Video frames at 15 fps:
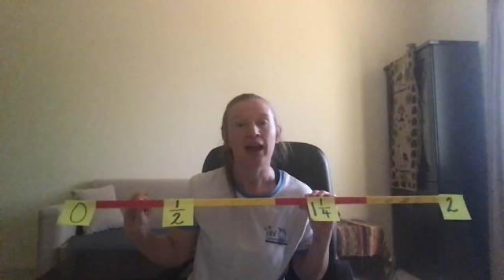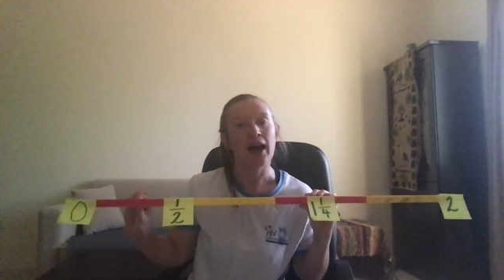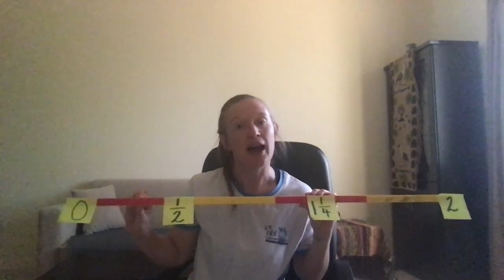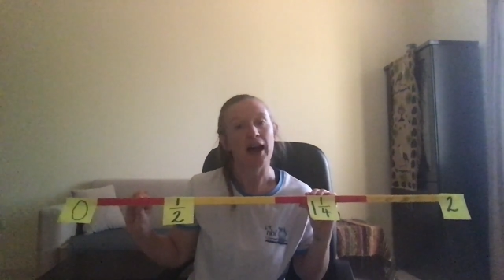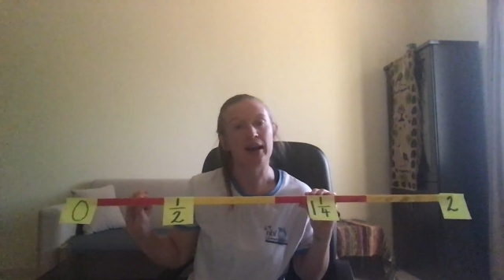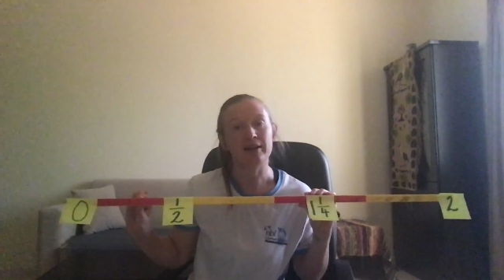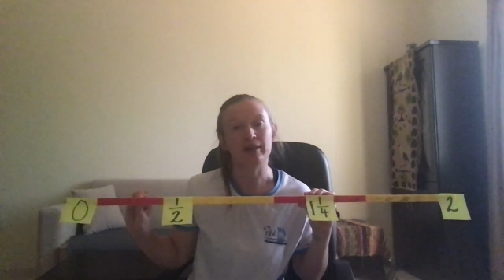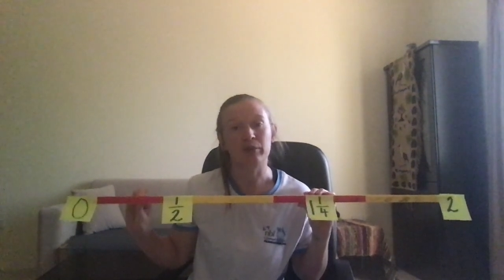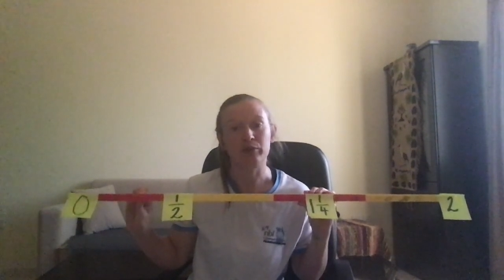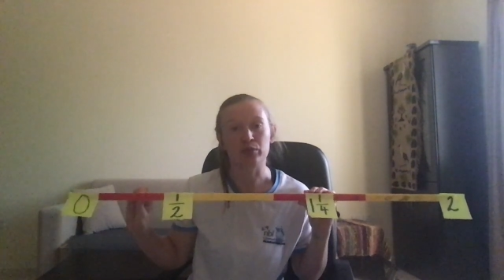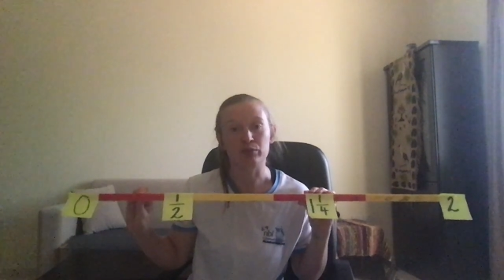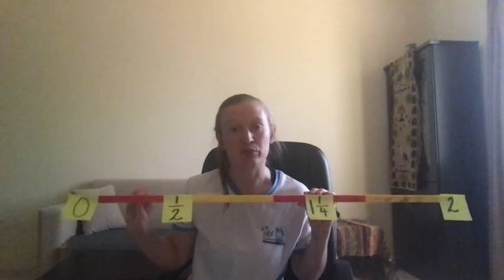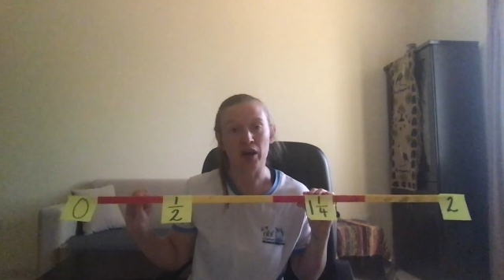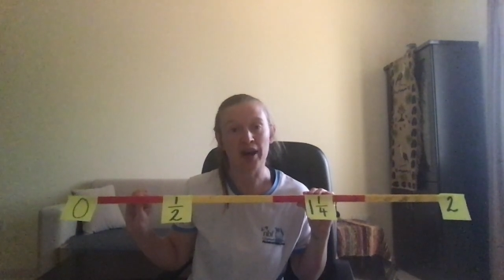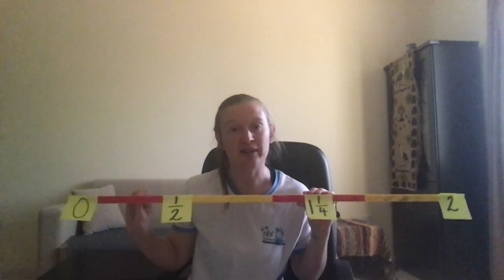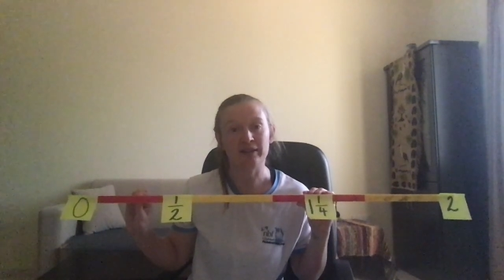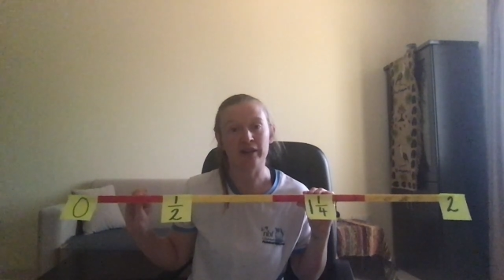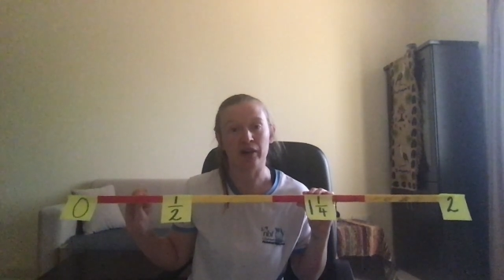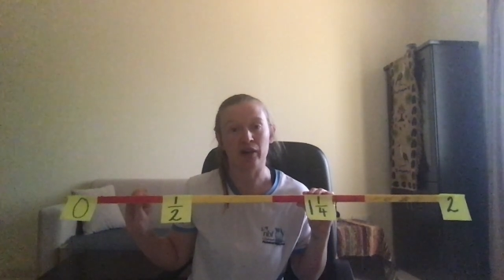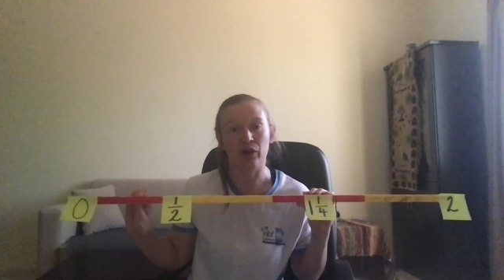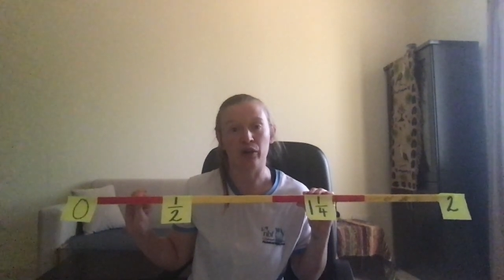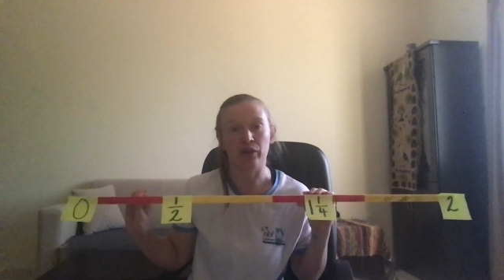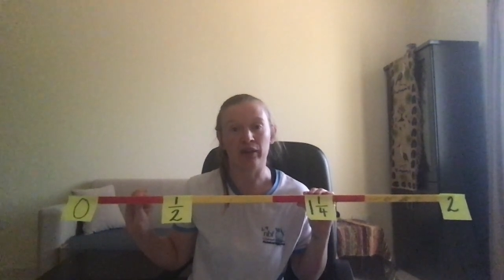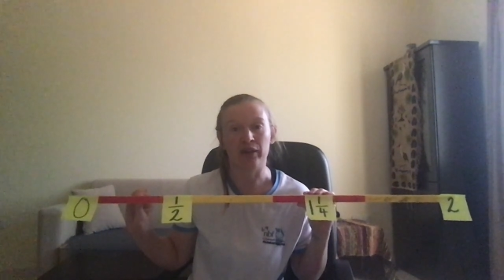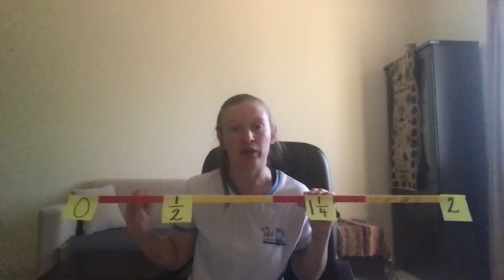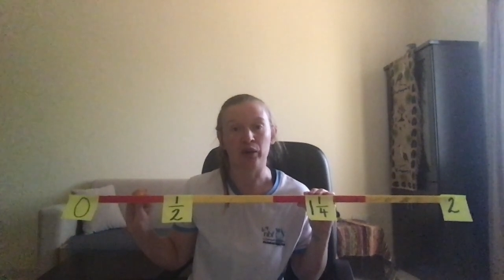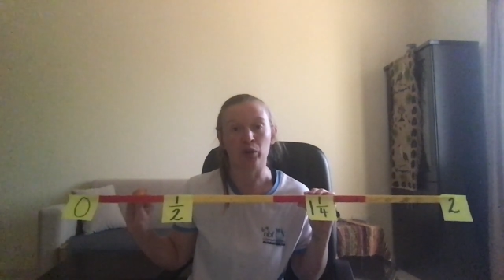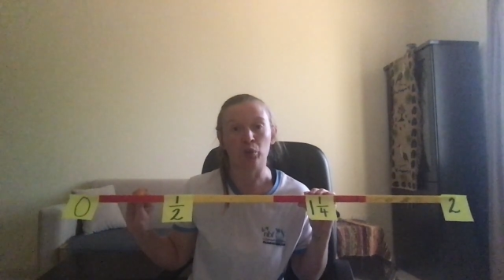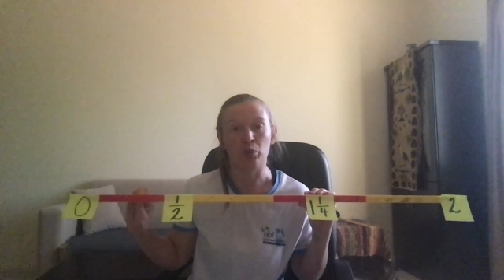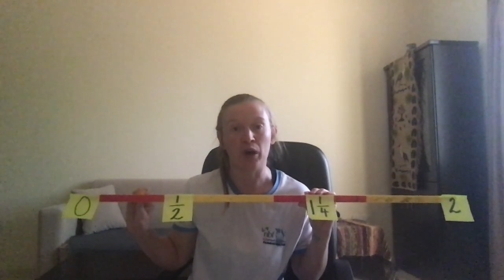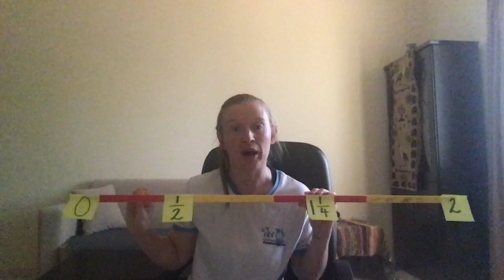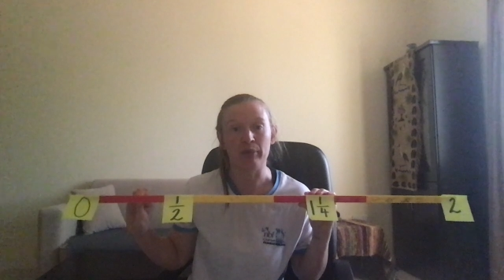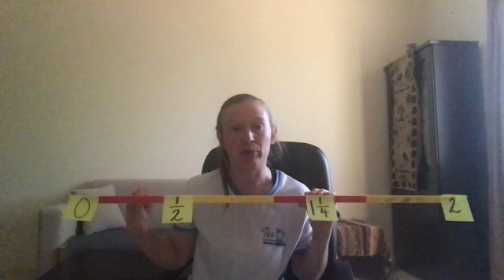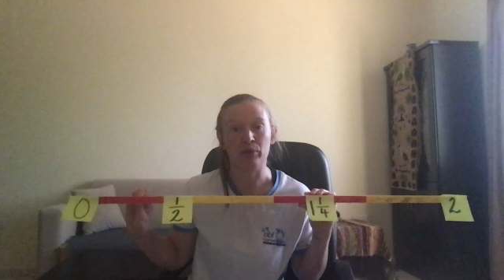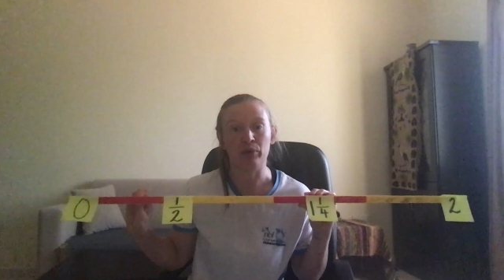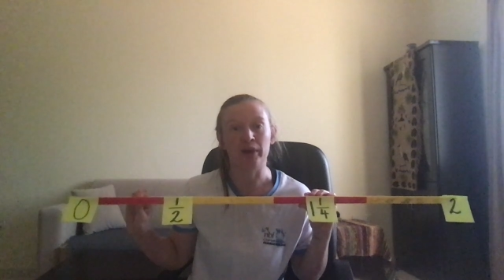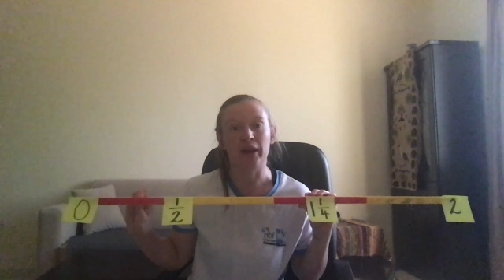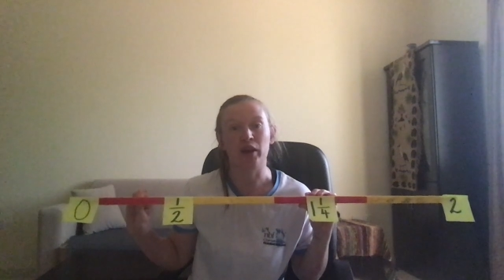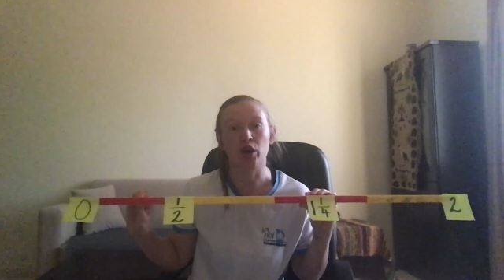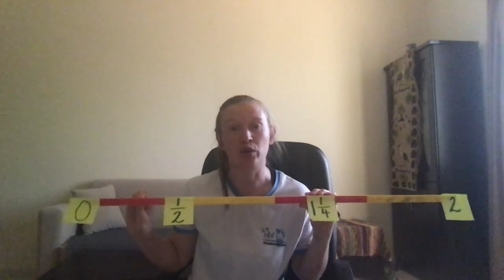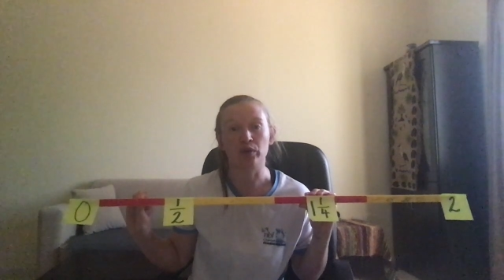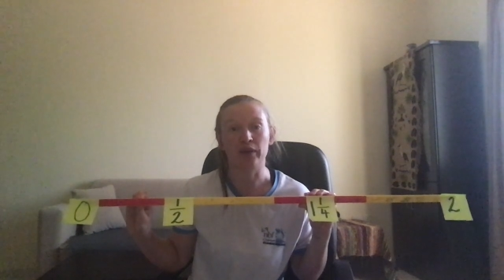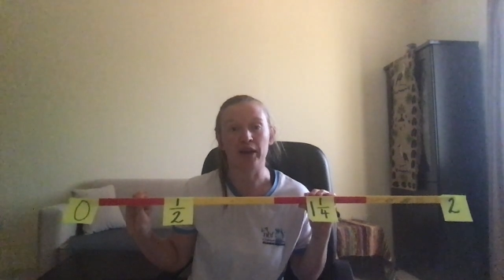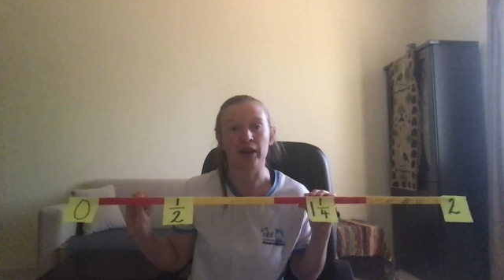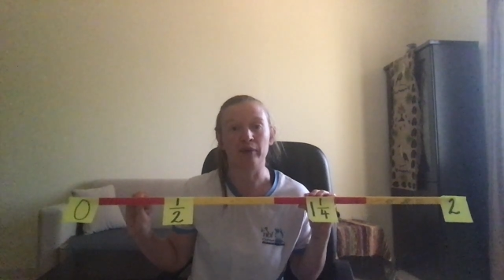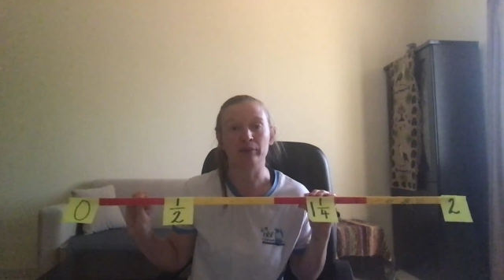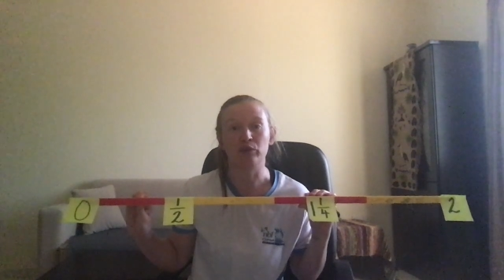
ask them to write it on the whiteboard and hold it up.